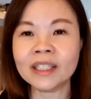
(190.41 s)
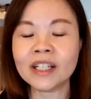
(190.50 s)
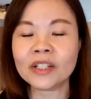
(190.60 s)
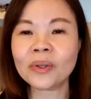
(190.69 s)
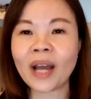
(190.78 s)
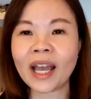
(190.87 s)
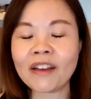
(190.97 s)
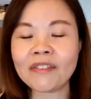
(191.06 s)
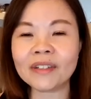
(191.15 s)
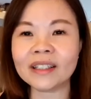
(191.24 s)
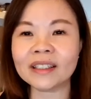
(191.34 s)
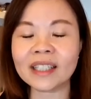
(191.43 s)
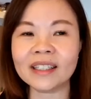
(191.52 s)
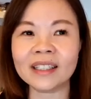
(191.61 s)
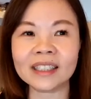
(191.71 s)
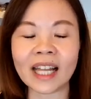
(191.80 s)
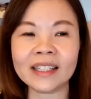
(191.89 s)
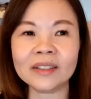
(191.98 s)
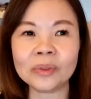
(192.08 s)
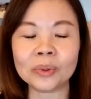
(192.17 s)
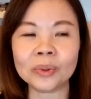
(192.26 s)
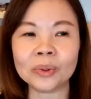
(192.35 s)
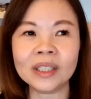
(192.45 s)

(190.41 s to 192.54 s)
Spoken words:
So I have a client who